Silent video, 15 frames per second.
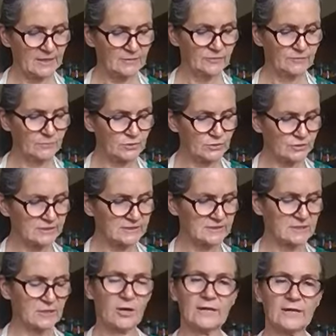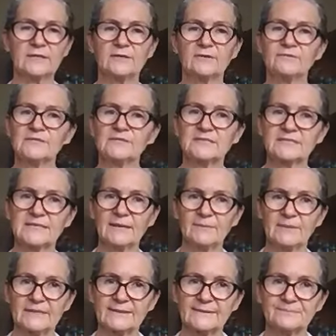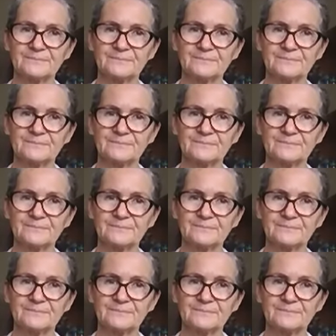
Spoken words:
the mucus lining of the stomach.